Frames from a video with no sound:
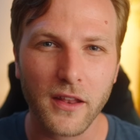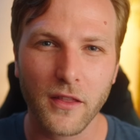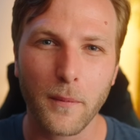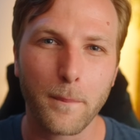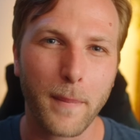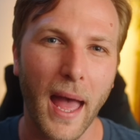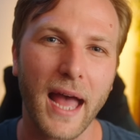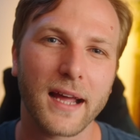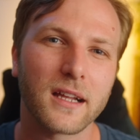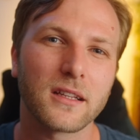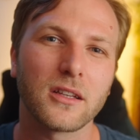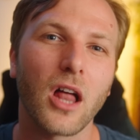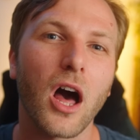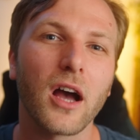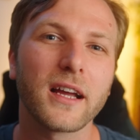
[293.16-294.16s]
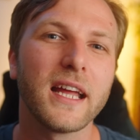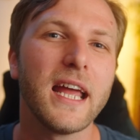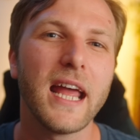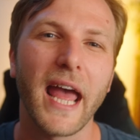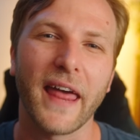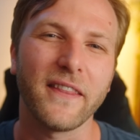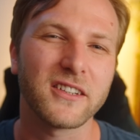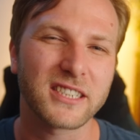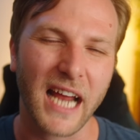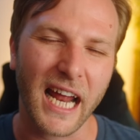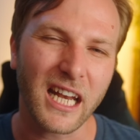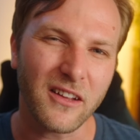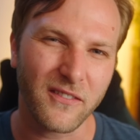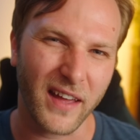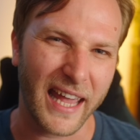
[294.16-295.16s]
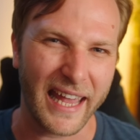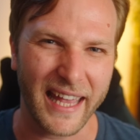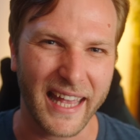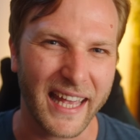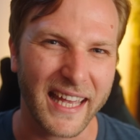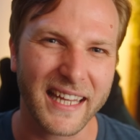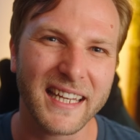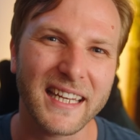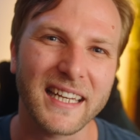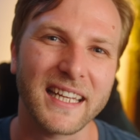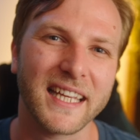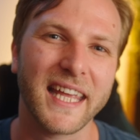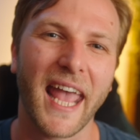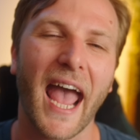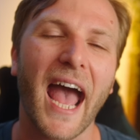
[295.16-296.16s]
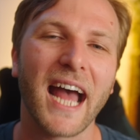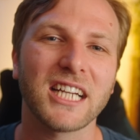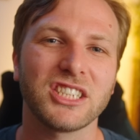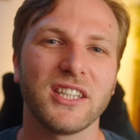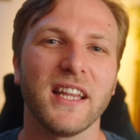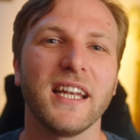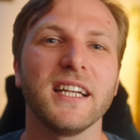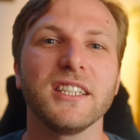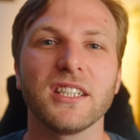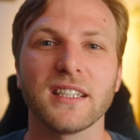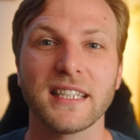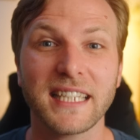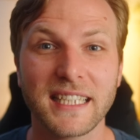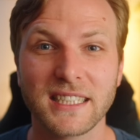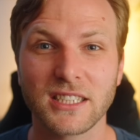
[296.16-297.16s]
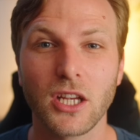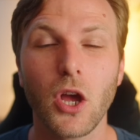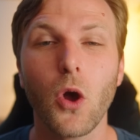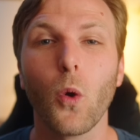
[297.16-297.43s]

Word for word: of the backlog, and there's kind of a hidden cache that it deletes,